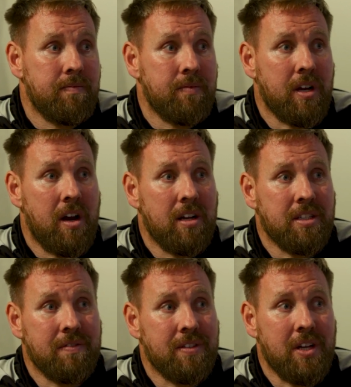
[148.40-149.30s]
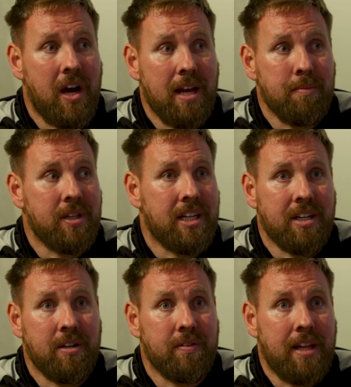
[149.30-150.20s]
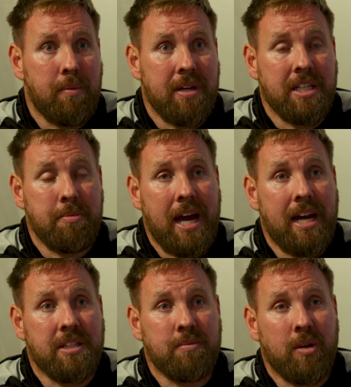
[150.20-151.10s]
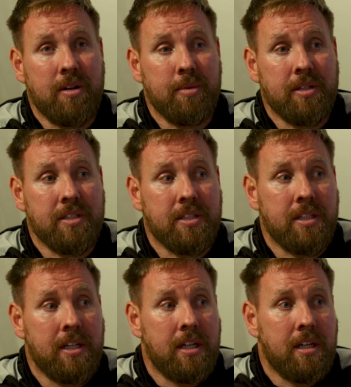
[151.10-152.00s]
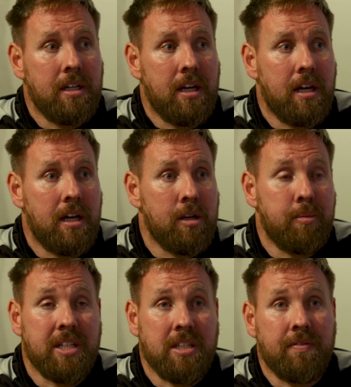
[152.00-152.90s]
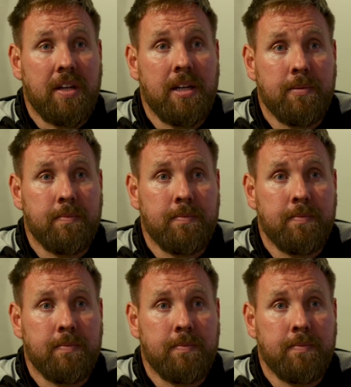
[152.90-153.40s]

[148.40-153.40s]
regardless of the time or the kick-off and that, we need to be at it tomorrow, because it'll be a tough day.